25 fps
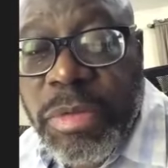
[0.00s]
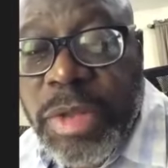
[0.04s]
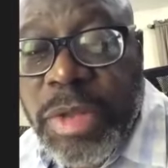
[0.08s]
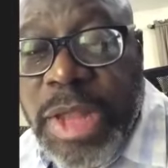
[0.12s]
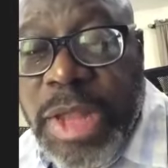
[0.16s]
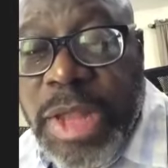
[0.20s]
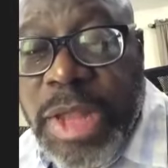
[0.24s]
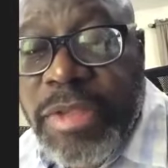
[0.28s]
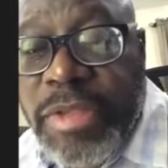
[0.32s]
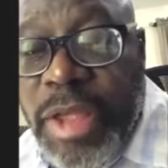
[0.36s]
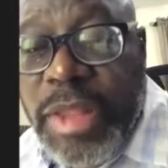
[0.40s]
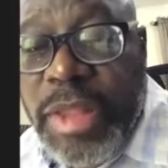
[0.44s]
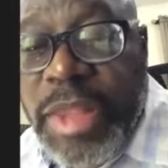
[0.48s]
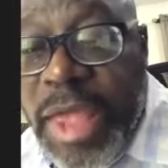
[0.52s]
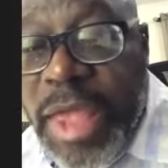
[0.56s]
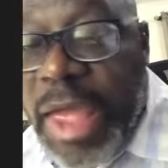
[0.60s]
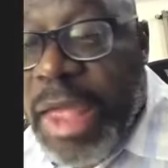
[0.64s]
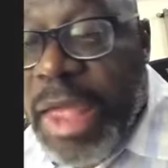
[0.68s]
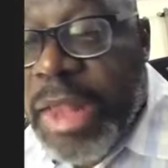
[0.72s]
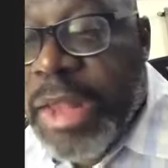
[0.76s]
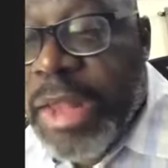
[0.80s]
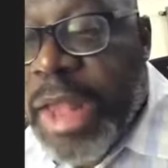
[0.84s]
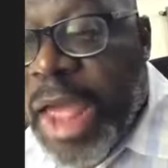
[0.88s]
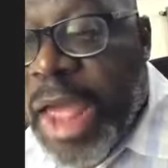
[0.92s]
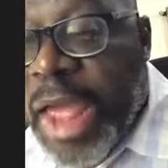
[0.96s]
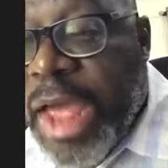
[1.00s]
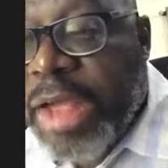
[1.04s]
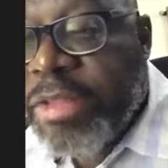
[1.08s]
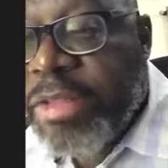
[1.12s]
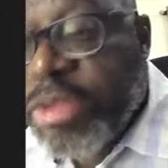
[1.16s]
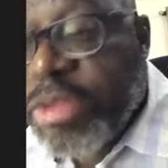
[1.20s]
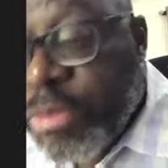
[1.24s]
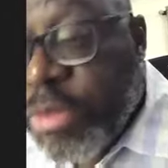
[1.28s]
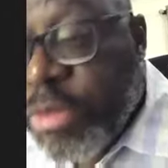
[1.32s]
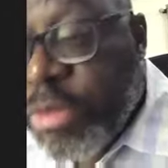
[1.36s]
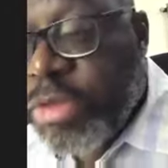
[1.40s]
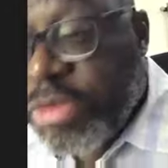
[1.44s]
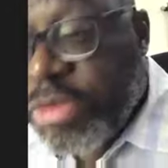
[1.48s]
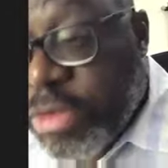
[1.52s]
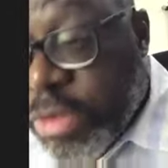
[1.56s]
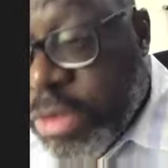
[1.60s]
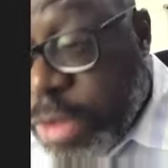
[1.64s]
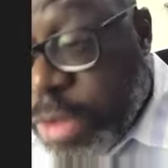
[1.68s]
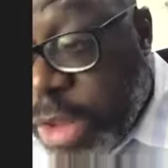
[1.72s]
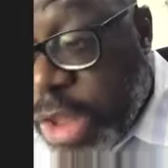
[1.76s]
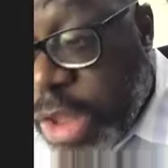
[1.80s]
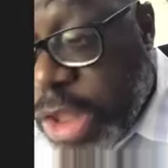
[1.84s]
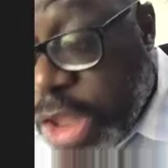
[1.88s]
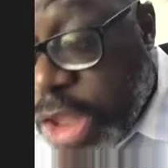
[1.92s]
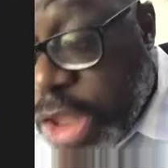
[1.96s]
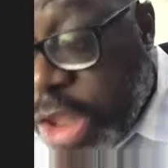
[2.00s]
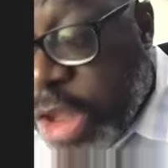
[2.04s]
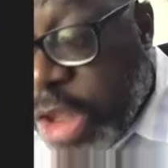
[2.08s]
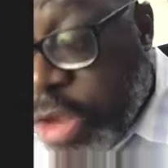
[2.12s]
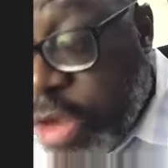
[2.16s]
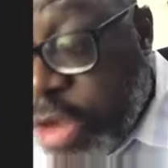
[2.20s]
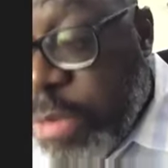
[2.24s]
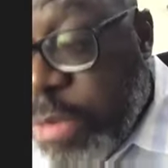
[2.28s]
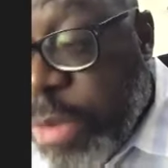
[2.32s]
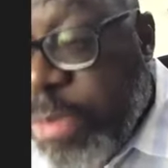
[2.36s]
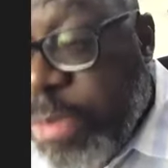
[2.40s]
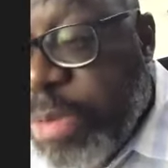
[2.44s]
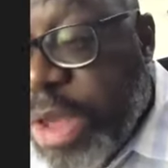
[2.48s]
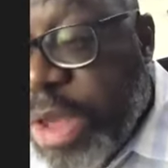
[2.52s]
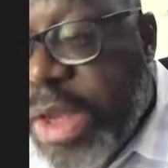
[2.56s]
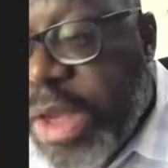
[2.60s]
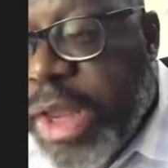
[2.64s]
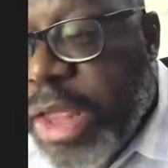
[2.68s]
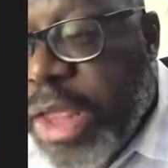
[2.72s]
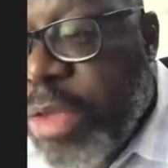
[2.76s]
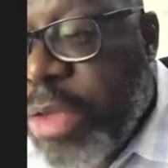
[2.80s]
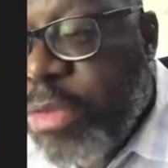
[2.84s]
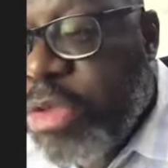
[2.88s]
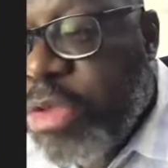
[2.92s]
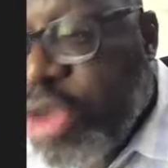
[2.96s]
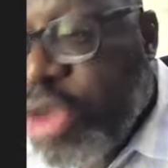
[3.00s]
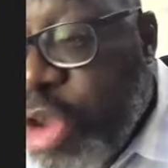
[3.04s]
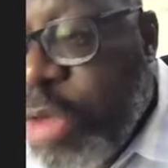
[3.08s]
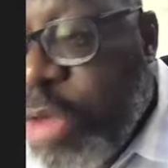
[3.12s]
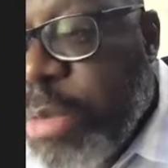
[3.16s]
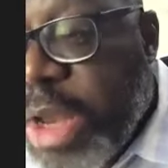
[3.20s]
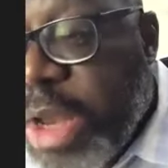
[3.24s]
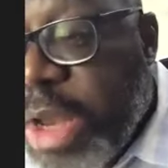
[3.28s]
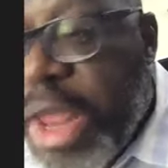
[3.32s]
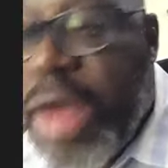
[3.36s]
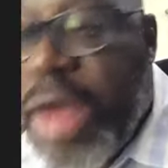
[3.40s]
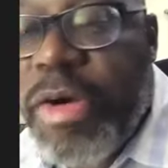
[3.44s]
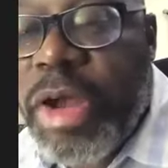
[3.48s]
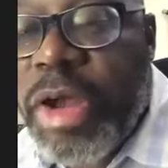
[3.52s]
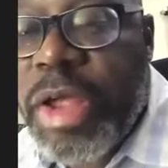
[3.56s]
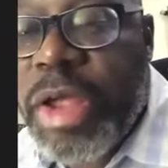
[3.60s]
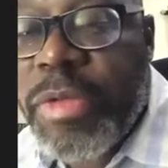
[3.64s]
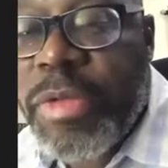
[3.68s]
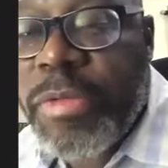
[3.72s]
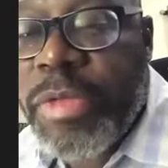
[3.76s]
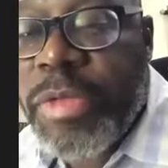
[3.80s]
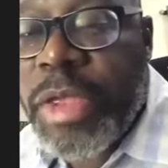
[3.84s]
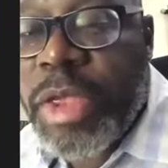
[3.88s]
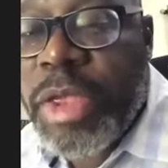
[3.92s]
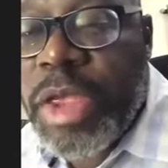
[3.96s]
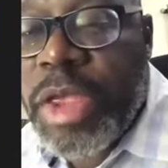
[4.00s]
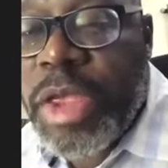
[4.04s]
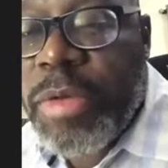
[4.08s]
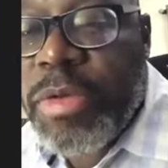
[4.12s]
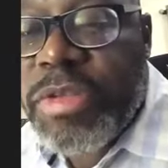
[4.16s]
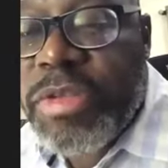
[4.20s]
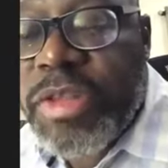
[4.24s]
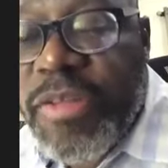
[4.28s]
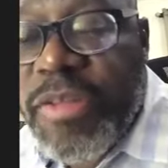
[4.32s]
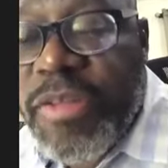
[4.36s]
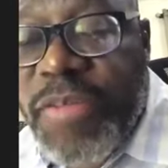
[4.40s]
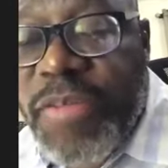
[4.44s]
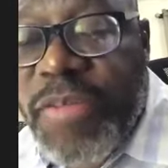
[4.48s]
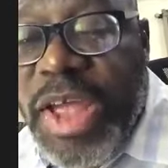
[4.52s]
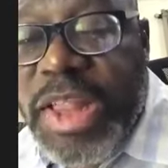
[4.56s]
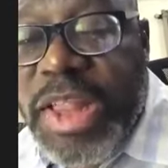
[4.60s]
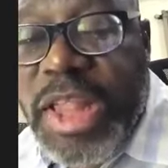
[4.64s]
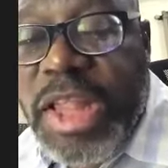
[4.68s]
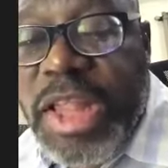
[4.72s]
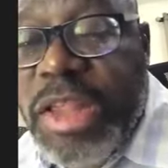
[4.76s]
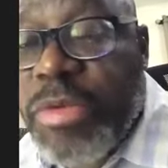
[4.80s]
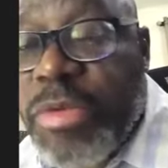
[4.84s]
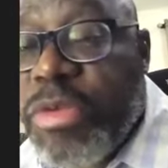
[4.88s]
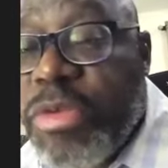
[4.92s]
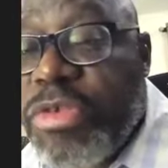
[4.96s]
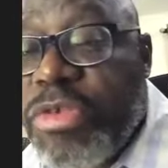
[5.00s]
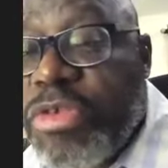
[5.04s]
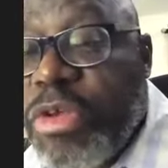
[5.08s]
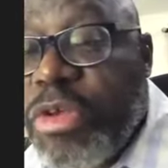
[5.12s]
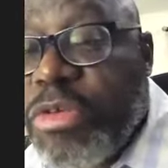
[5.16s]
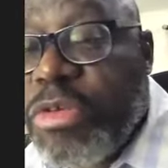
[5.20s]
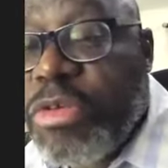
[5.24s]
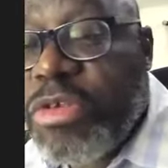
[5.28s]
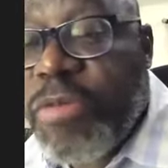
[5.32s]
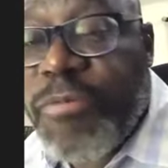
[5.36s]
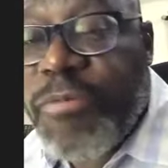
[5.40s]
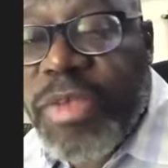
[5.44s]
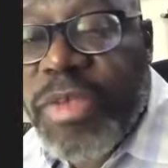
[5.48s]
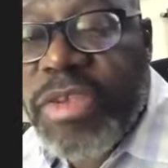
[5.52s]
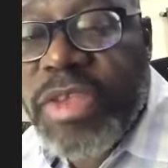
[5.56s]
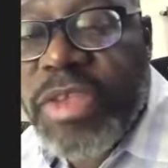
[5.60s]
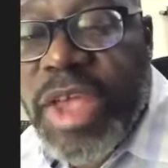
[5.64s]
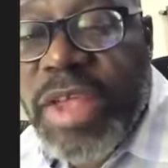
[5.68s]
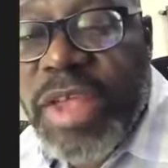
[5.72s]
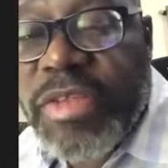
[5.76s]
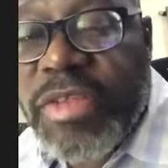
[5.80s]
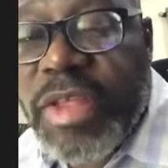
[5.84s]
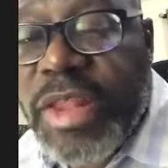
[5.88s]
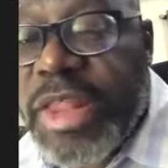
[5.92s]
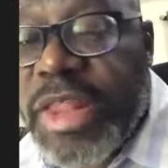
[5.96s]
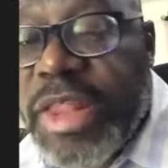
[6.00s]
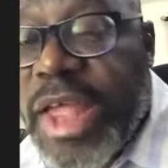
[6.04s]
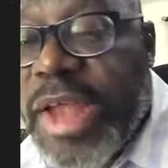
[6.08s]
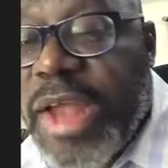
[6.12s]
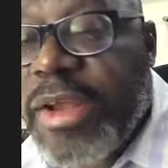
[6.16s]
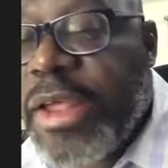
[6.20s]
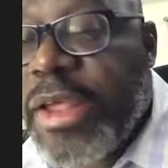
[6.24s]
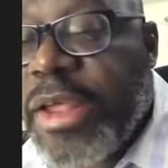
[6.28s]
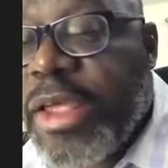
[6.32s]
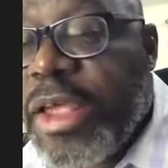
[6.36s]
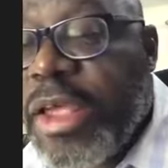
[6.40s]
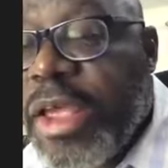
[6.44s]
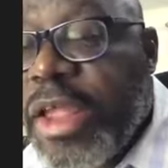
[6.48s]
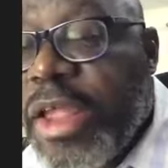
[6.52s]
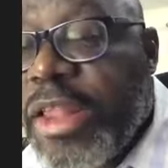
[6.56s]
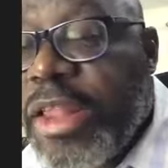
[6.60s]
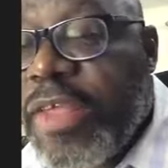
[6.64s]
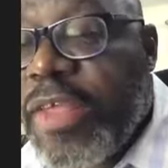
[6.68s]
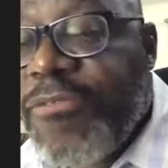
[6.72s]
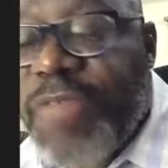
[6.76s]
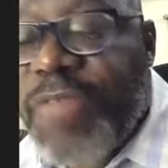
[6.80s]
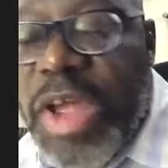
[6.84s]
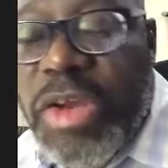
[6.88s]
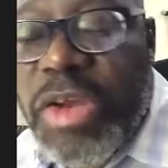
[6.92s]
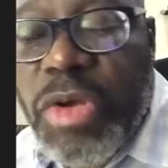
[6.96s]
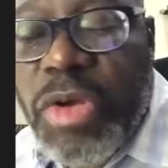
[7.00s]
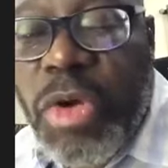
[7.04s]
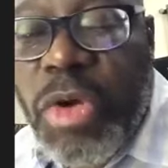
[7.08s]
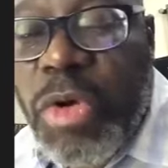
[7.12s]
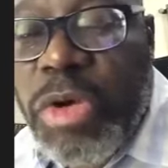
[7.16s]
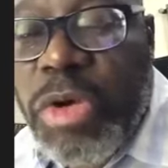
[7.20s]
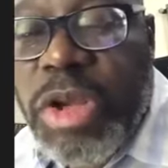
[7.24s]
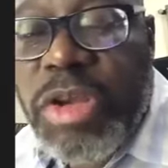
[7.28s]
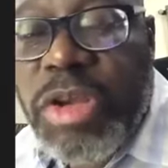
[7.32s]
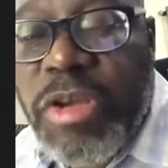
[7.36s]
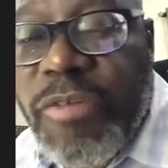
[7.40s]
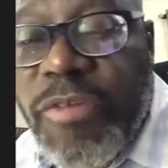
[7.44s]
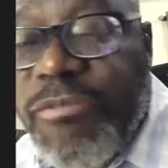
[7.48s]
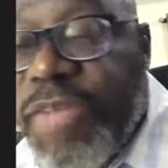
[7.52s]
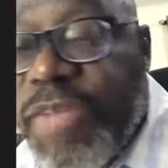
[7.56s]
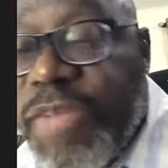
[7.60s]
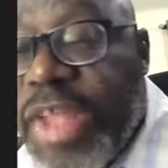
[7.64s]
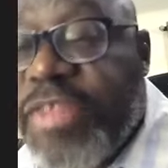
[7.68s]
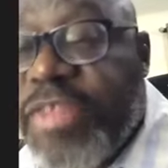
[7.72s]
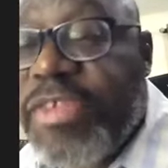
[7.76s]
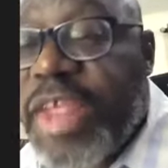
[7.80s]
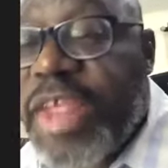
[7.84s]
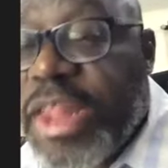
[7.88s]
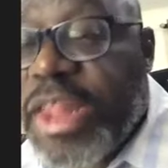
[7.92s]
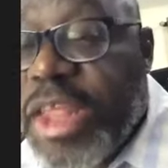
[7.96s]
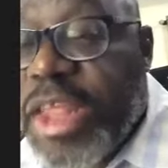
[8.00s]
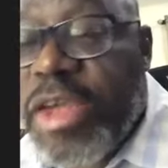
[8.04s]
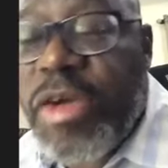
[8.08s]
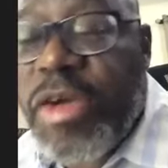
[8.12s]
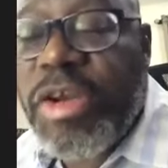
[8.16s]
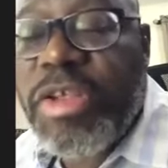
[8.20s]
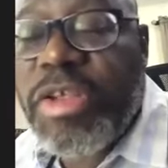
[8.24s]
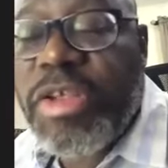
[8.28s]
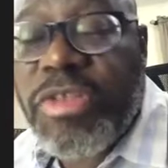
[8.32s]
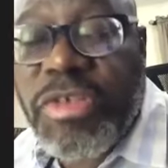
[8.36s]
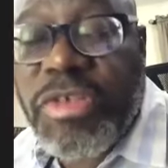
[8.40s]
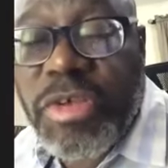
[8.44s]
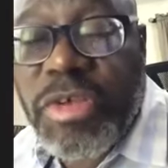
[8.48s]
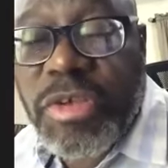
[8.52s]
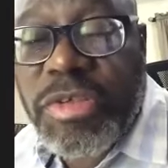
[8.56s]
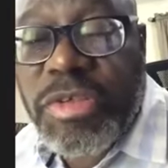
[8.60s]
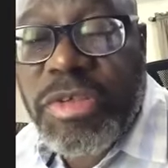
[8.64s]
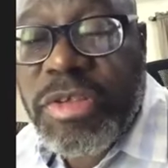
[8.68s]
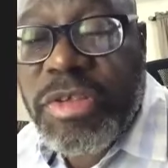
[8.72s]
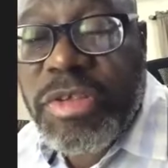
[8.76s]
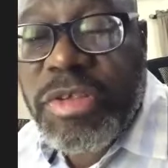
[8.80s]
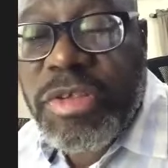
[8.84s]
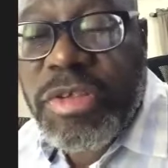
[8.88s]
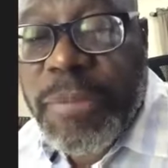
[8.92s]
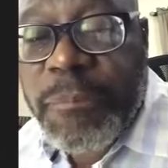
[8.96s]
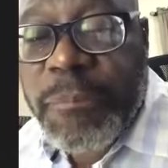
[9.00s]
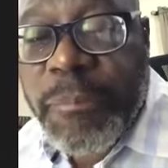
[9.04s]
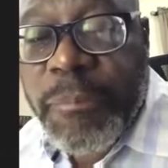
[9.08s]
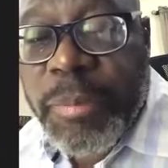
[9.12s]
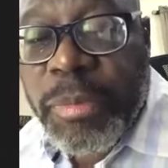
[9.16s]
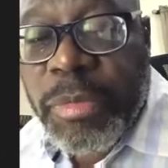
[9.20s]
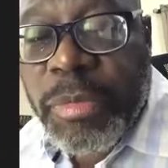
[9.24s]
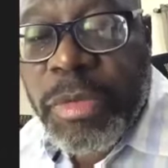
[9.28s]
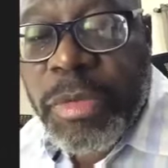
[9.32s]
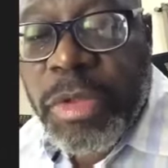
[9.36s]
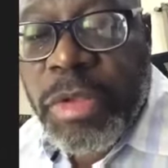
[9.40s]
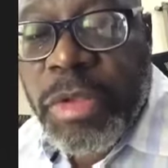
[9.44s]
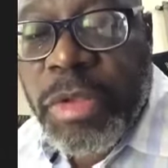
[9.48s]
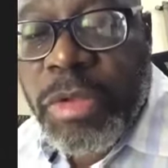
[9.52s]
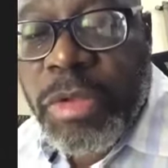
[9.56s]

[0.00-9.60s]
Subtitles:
So that's how they hacked. It was a human error. It wasn't the fact that they were so sophisticated that they found a hole in your fence and they got into your system.